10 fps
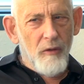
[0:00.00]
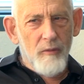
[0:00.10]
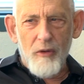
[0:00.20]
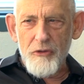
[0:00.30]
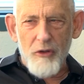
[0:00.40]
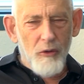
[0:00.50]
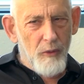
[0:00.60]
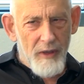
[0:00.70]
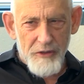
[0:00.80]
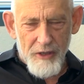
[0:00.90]
almost
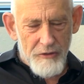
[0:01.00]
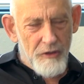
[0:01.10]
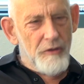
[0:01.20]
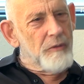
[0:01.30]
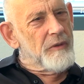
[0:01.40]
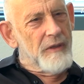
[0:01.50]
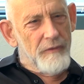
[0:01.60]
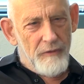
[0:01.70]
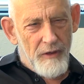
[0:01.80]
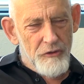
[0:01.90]
always has to do with
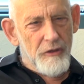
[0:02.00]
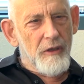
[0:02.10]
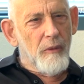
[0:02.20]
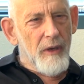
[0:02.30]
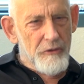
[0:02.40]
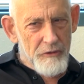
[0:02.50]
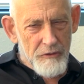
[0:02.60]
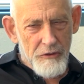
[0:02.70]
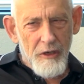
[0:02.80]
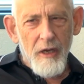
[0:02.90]
differential
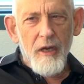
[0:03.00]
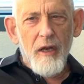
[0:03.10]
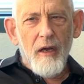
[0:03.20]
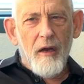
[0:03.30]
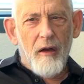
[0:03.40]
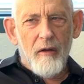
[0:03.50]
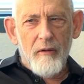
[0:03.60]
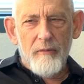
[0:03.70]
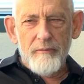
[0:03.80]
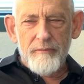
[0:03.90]
equations.
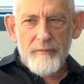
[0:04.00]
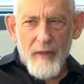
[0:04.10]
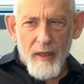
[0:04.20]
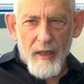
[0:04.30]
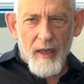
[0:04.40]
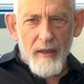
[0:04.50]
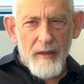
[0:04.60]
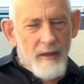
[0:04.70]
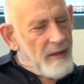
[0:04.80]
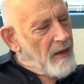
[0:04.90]
Um,
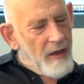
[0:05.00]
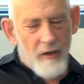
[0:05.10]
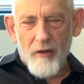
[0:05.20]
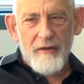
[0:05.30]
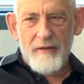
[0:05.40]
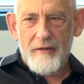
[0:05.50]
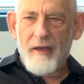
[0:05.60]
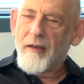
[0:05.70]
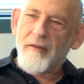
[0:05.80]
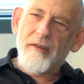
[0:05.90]
it,
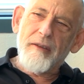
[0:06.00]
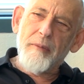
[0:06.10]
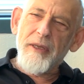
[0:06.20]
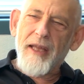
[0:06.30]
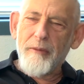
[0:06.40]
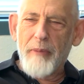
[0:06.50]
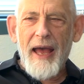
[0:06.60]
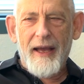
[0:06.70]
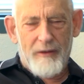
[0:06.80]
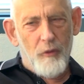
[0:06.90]
uh, let me take
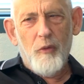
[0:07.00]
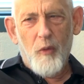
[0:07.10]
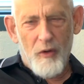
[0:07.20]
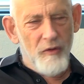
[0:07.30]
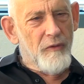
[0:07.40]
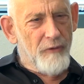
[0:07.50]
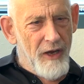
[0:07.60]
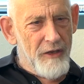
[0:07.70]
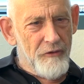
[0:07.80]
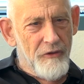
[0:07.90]
back one
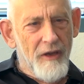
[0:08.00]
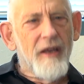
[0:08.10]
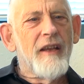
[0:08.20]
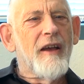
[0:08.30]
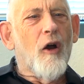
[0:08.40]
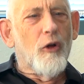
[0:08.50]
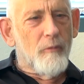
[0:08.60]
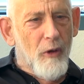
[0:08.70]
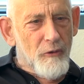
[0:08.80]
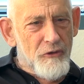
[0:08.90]
phrase,
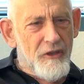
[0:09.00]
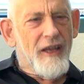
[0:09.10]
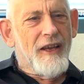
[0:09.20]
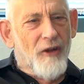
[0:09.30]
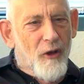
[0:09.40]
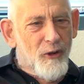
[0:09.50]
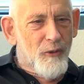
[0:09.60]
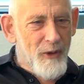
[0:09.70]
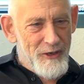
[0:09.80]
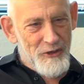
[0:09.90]
almost. It
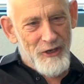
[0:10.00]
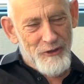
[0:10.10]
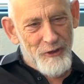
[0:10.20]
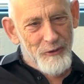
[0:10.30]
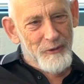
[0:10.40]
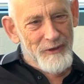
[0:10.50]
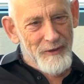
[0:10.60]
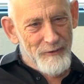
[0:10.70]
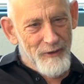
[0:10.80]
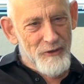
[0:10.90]
always has to do with
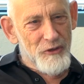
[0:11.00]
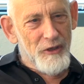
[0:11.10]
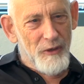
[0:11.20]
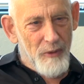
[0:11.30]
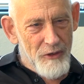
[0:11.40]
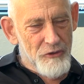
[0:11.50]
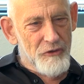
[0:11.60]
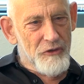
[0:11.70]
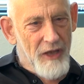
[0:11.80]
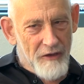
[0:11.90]
differential
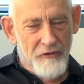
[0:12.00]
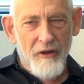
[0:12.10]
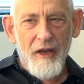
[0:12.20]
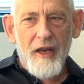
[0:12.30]
equations, yes.